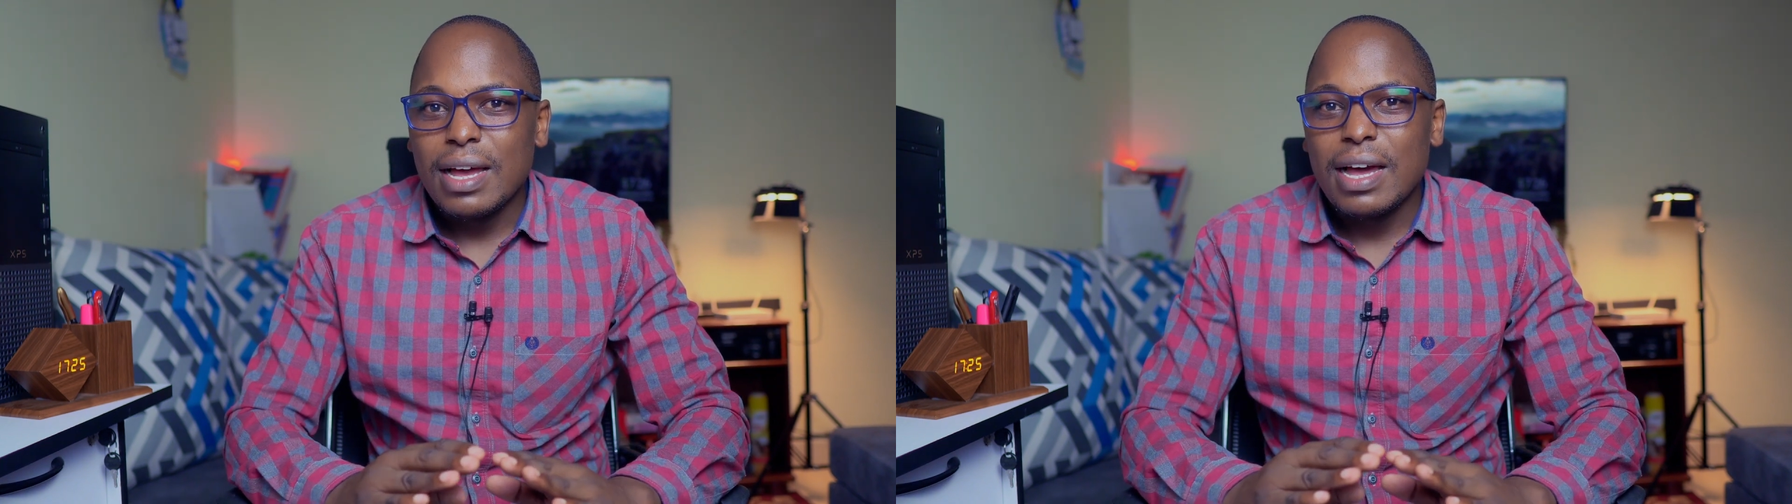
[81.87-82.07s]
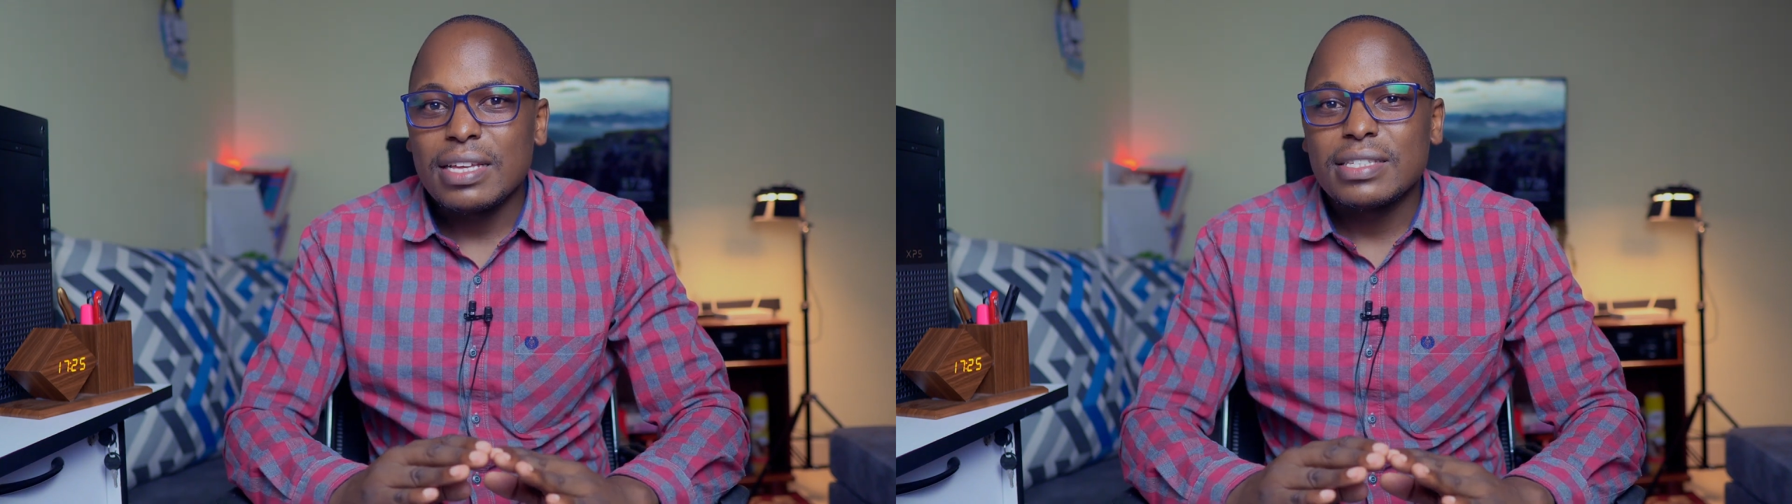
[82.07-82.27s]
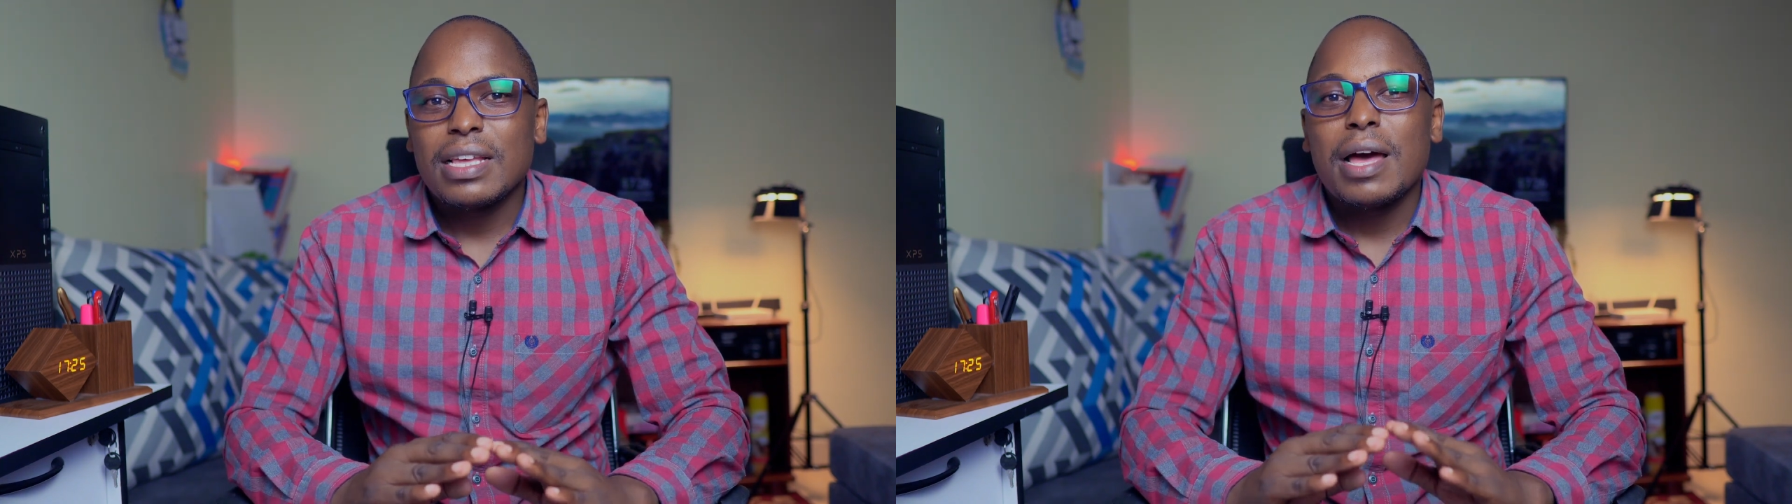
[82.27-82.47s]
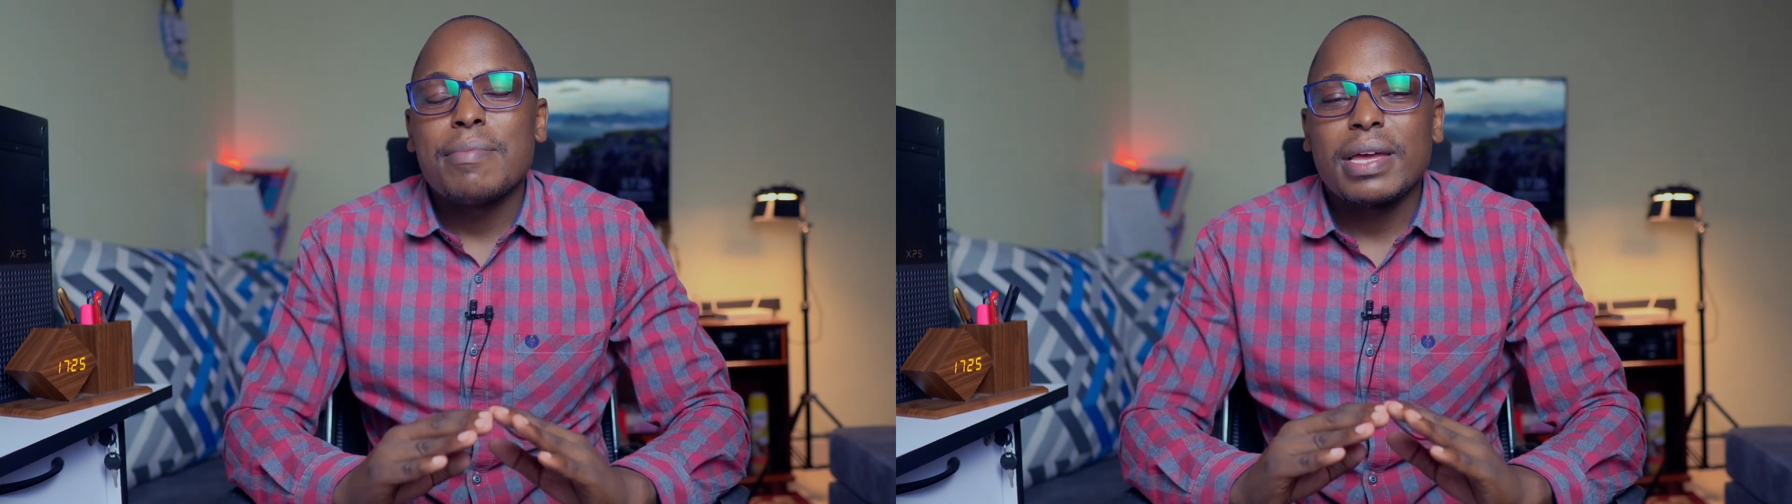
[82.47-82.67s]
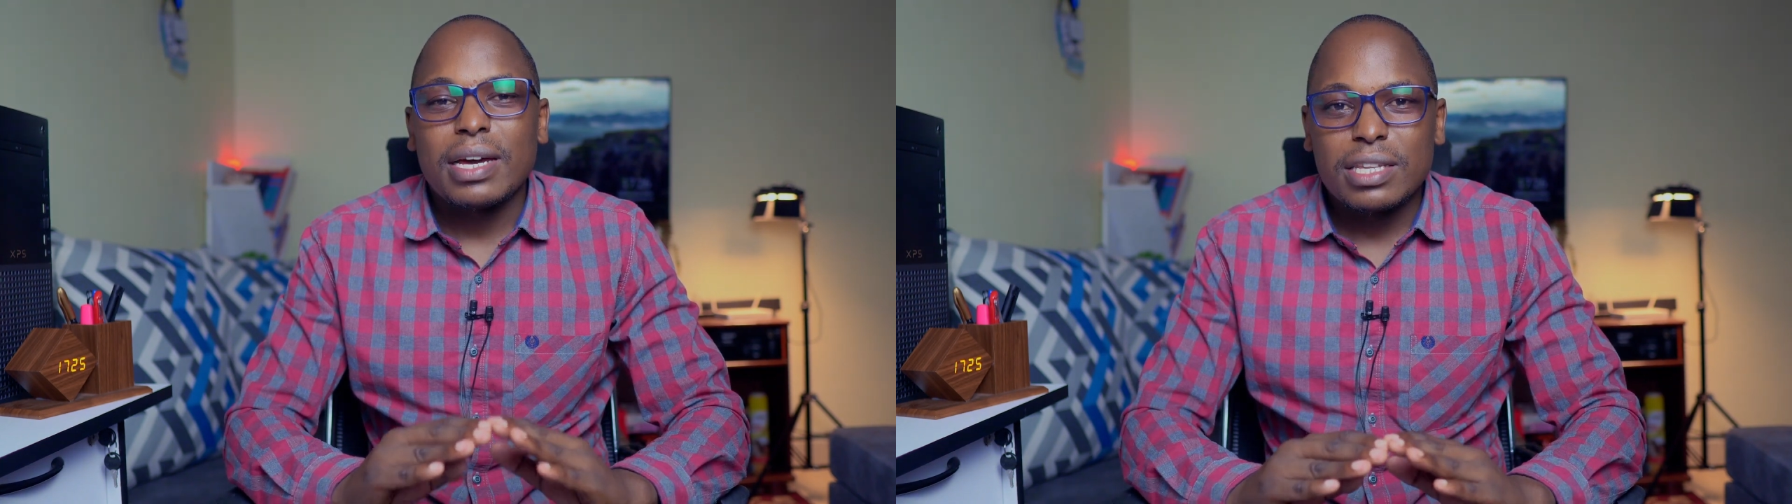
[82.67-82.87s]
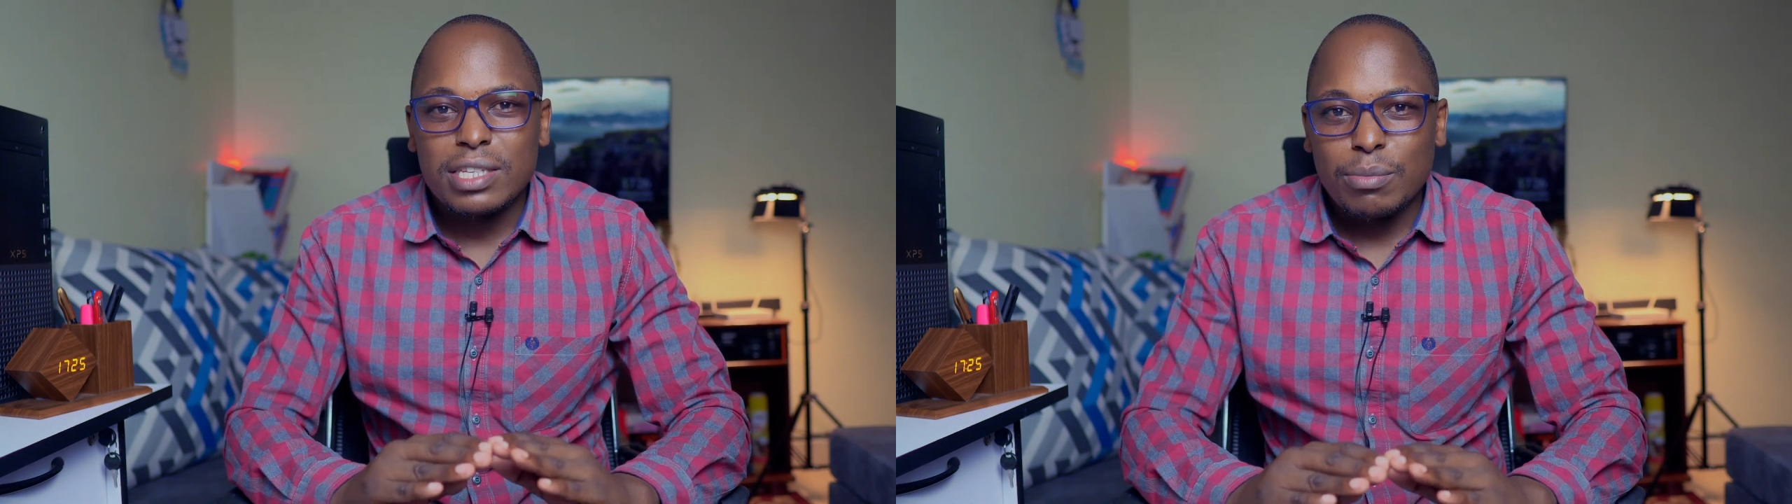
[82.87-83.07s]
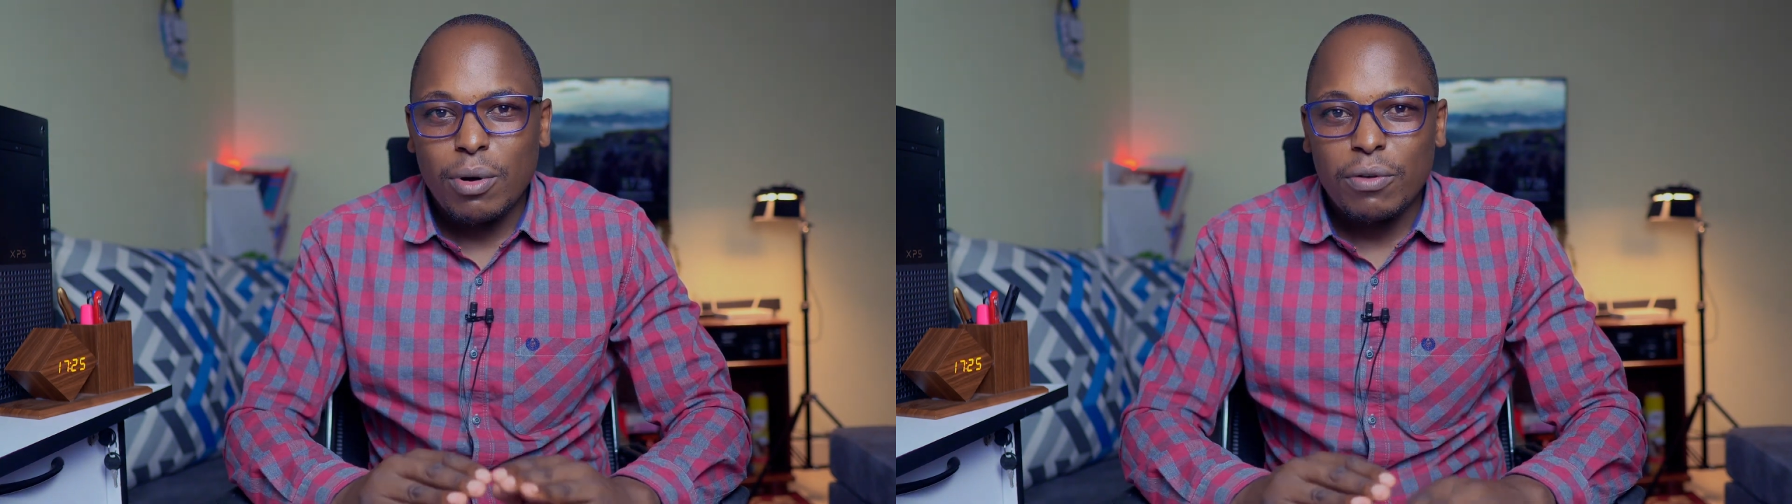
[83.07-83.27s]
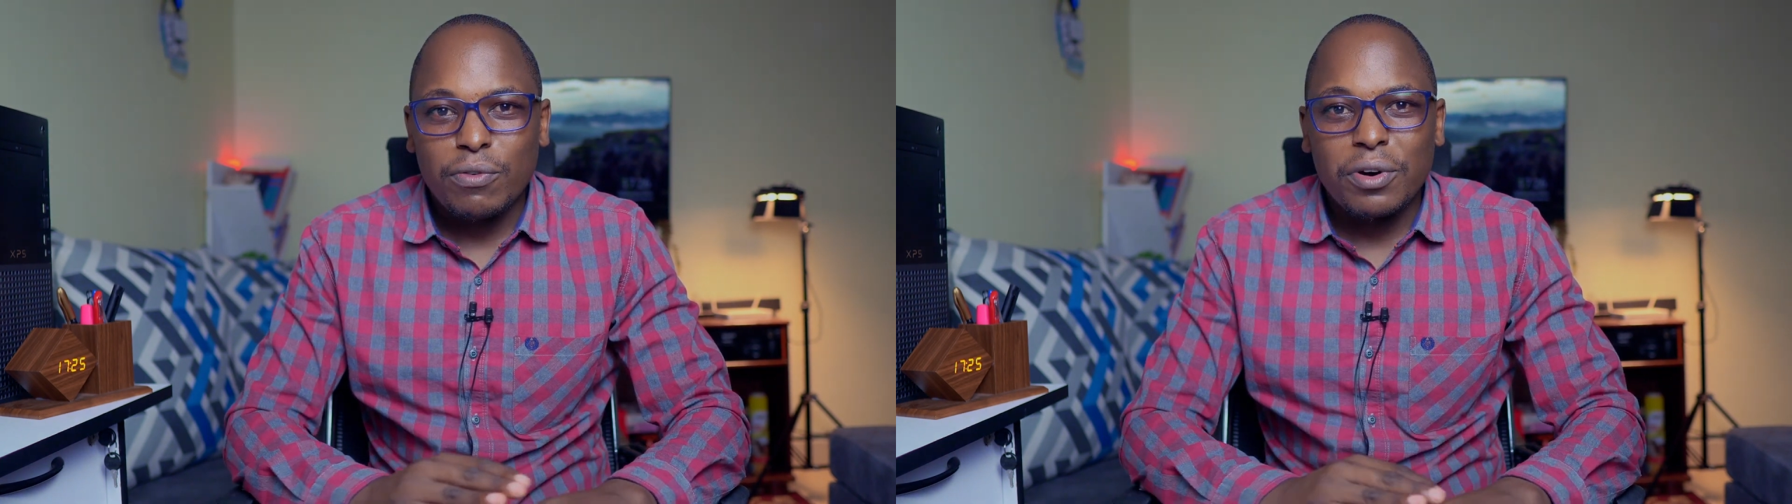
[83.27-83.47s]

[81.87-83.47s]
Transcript: has a mechanism of